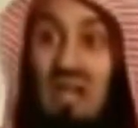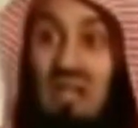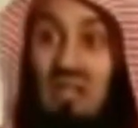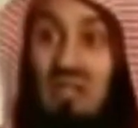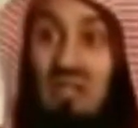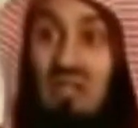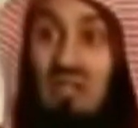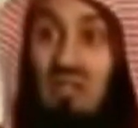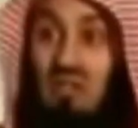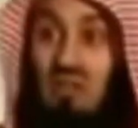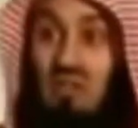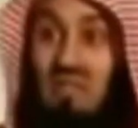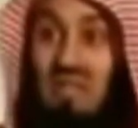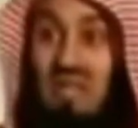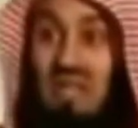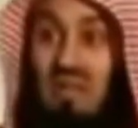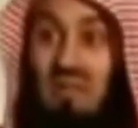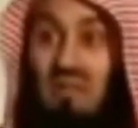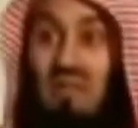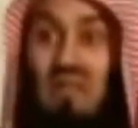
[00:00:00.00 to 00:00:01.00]
the archers to
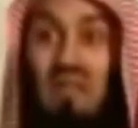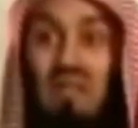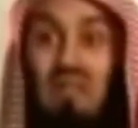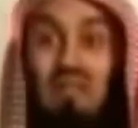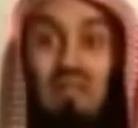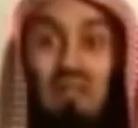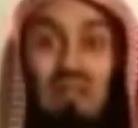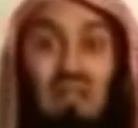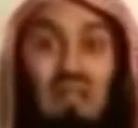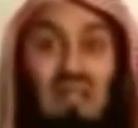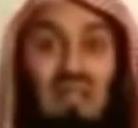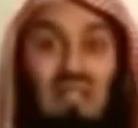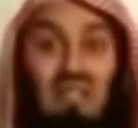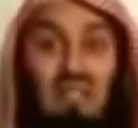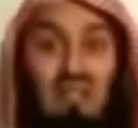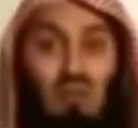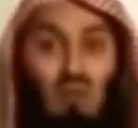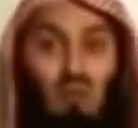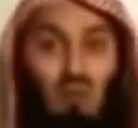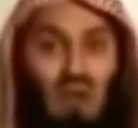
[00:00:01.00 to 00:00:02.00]
say, the
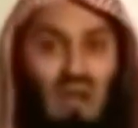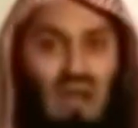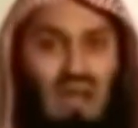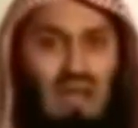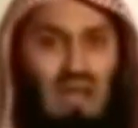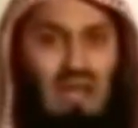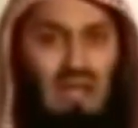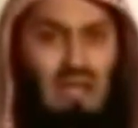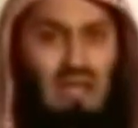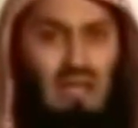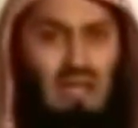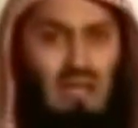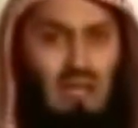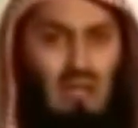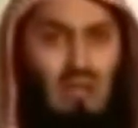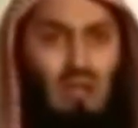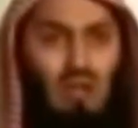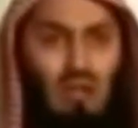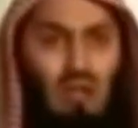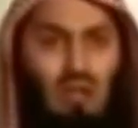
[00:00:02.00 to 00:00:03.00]
reason why
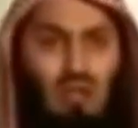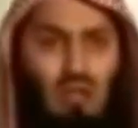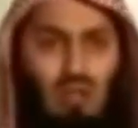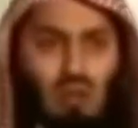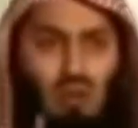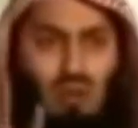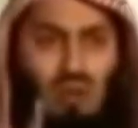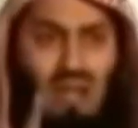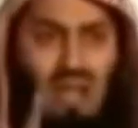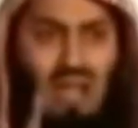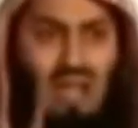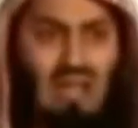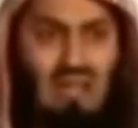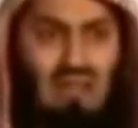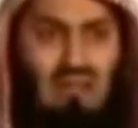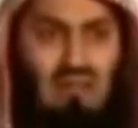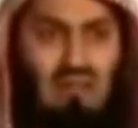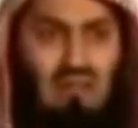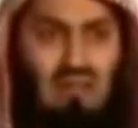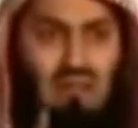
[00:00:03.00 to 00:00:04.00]
you
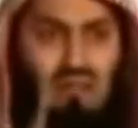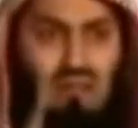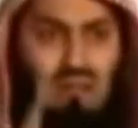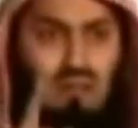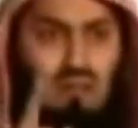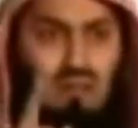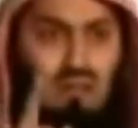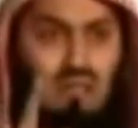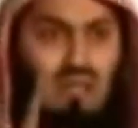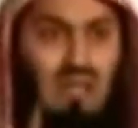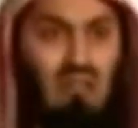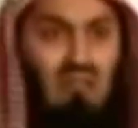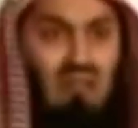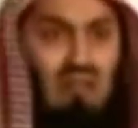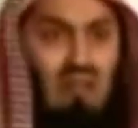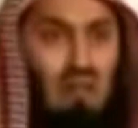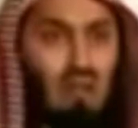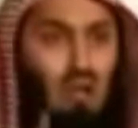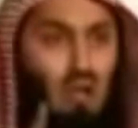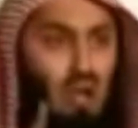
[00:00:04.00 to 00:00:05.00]
had
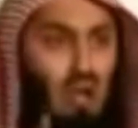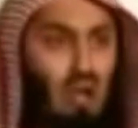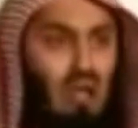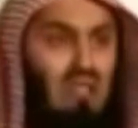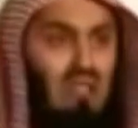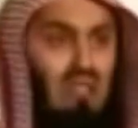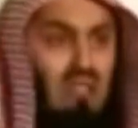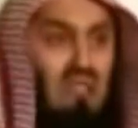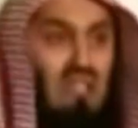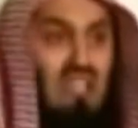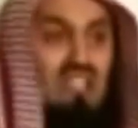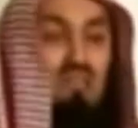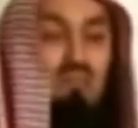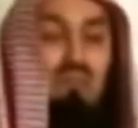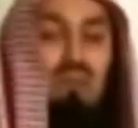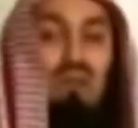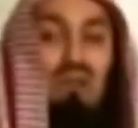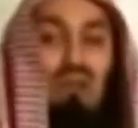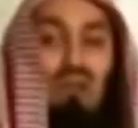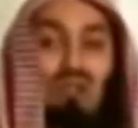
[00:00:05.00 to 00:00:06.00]
suffered loss is
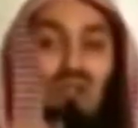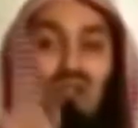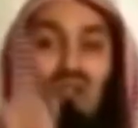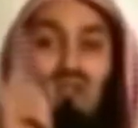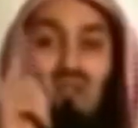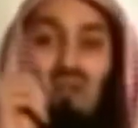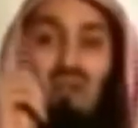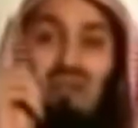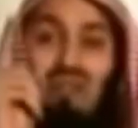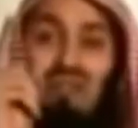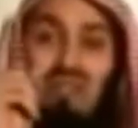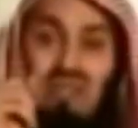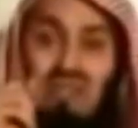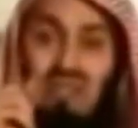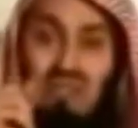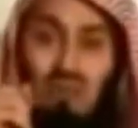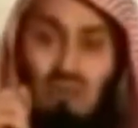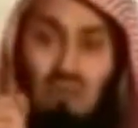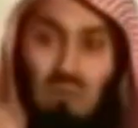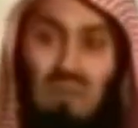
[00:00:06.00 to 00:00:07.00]
because of your
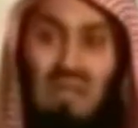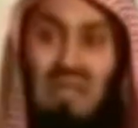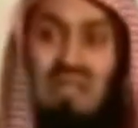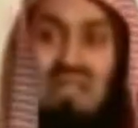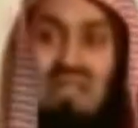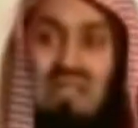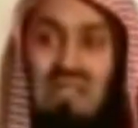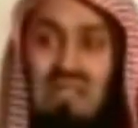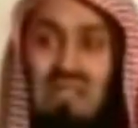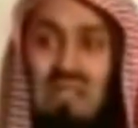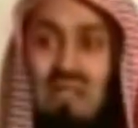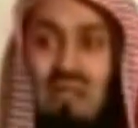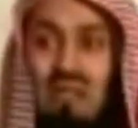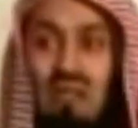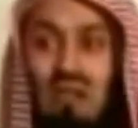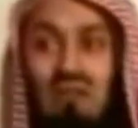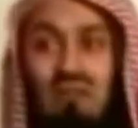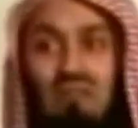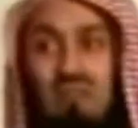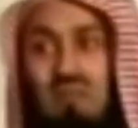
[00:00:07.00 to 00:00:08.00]
disobedience
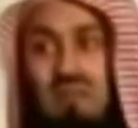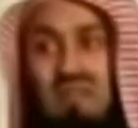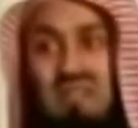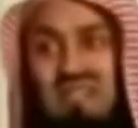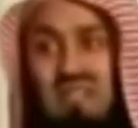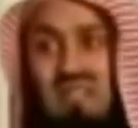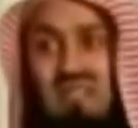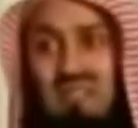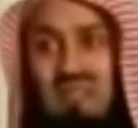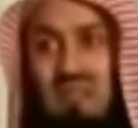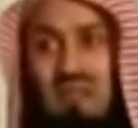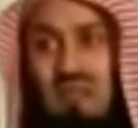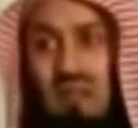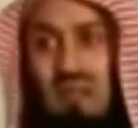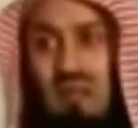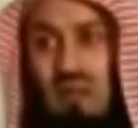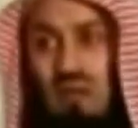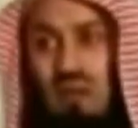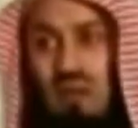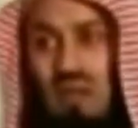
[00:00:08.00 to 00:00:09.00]
of the Messenger
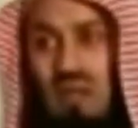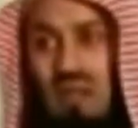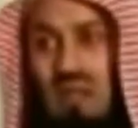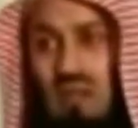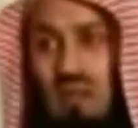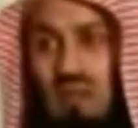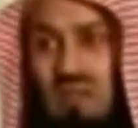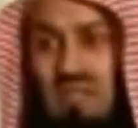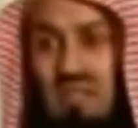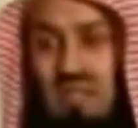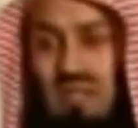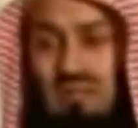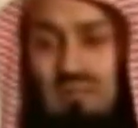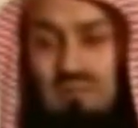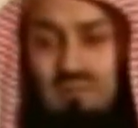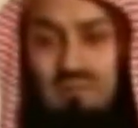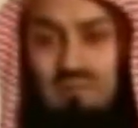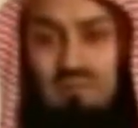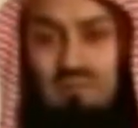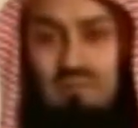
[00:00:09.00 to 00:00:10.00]
sallallahu alayhi wa
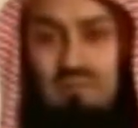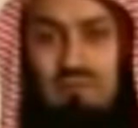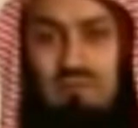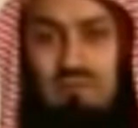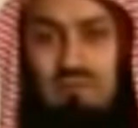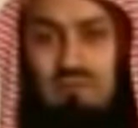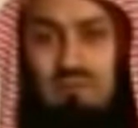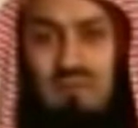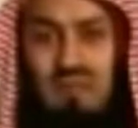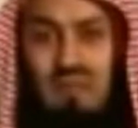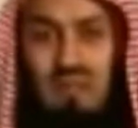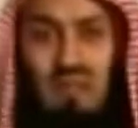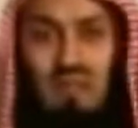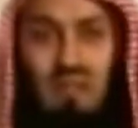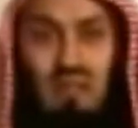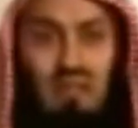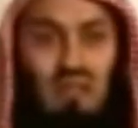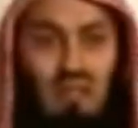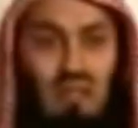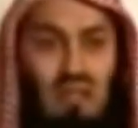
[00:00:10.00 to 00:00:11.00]
sallam.
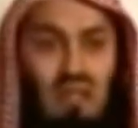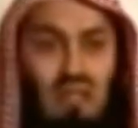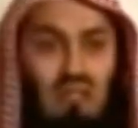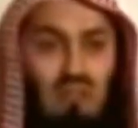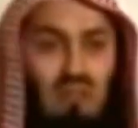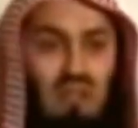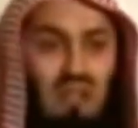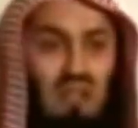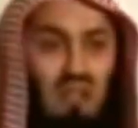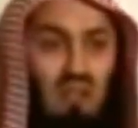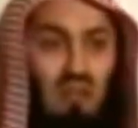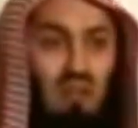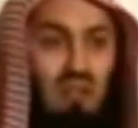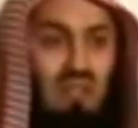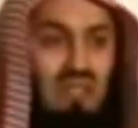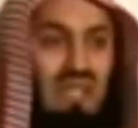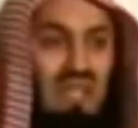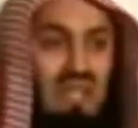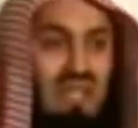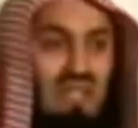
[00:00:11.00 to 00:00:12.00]
And Allah subhanahu wa
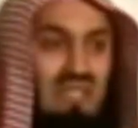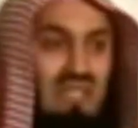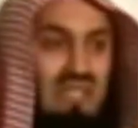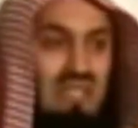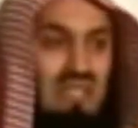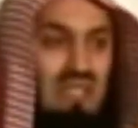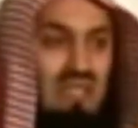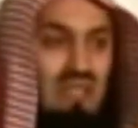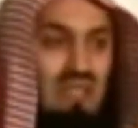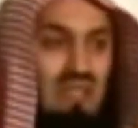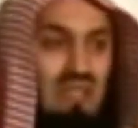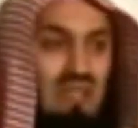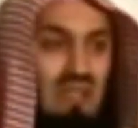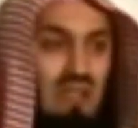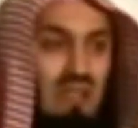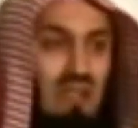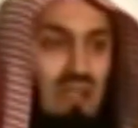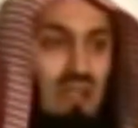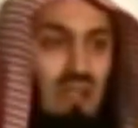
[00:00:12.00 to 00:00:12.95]
ta'ala says,